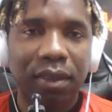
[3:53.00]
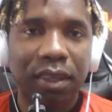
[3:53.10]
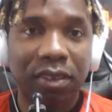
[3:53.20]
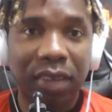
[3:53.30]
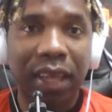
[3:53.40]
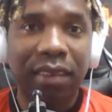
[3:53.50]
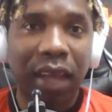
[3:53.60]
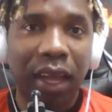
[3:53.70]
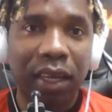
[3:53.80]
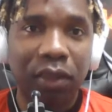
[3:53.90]
is
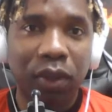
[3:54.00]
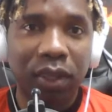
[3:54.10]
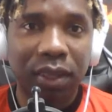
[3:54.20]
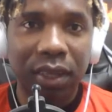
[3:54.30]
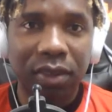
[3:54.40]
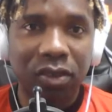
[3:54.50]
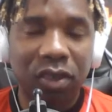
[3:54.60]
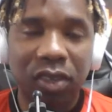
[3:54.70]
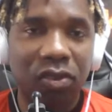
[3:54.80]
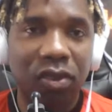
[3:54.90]
exactly what it is.
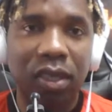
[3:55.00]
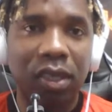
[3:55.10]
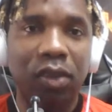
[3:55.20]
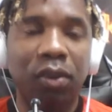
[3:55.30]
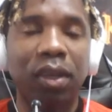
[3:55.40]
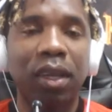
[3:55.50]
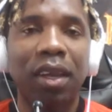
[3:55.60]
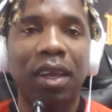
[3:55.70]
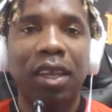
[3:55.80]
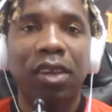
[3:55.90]
You
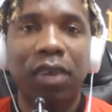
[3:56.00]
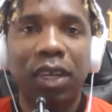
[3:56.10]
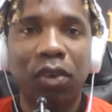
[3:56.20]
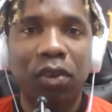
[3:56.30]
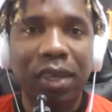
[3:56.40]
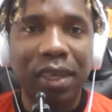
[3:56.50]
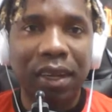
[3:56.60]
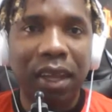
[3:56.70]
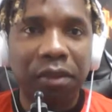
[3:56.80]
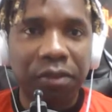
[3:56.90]
really don't need
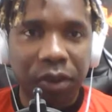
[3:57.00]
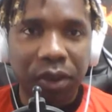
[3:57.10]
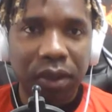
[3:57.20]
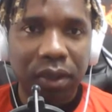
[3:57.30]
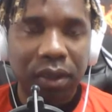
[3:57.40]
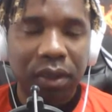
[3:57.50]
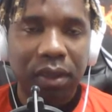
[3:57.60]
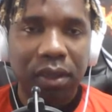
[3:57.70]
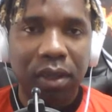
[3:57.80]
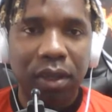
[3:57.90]
an effort
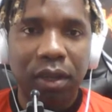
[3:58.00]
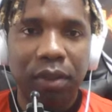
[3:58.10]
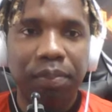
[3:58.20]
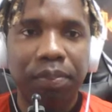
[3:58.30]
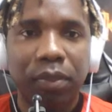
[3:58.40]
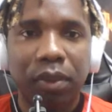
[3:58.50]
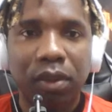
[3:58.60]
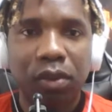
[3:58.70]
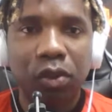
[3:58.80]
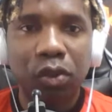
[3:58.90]

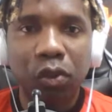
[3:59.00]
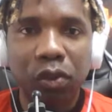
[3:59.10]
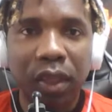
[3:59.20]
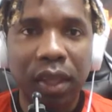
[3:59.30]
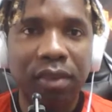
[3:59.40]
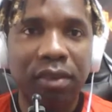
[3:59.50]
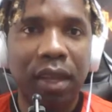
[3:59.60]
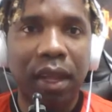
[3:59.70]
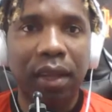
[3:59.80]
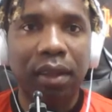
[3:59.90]
to do things
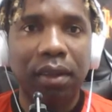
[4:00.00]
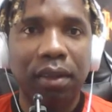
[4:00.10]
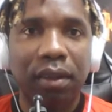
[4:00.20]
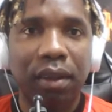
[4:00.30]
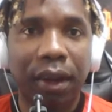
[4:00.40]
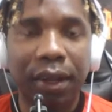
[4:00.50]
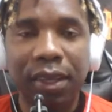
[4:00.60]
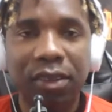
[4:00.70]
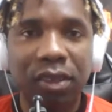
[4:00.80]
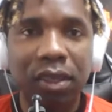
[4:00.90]
that are
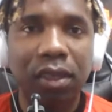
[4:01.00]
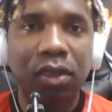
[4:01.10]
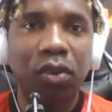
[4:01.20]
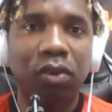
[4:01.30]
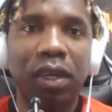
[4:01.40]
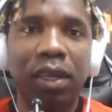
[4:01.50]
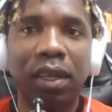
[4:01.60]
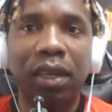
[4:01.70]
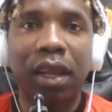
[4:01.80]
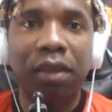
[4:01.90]
easy. You don't really
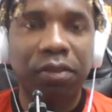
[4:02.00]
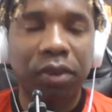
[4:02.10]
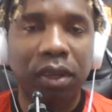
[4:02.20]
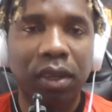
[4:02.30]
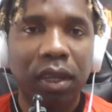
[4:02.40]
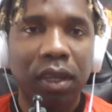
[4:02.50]
need an effort